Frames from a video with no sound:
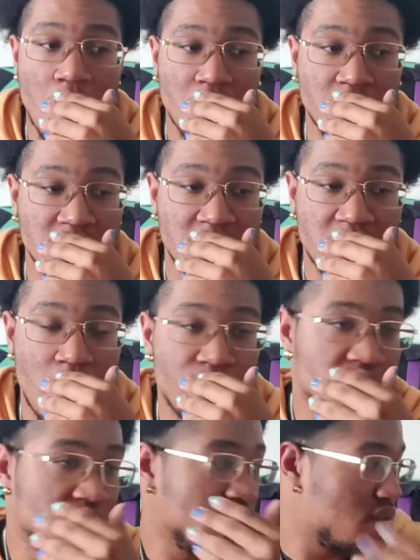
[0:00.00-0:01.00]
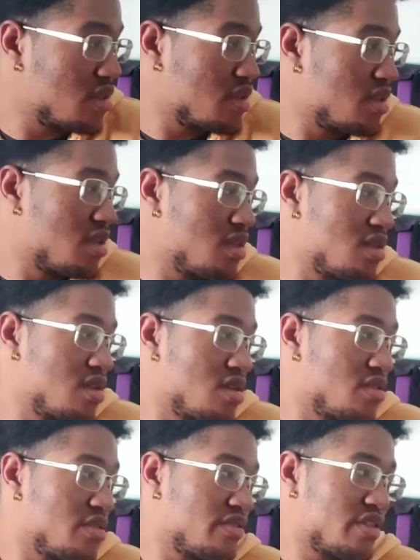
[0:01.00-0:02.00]
was,
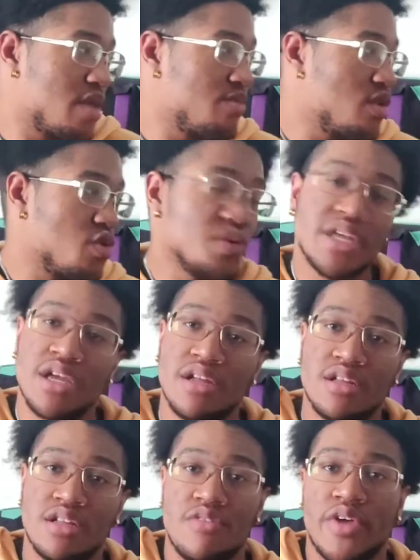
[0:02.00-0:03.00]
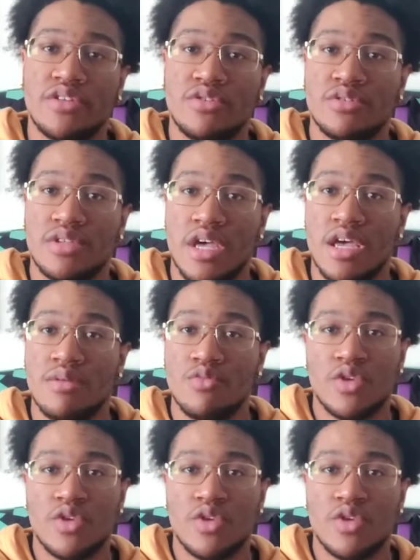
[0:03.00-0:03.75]
the same year we get an Avengers game.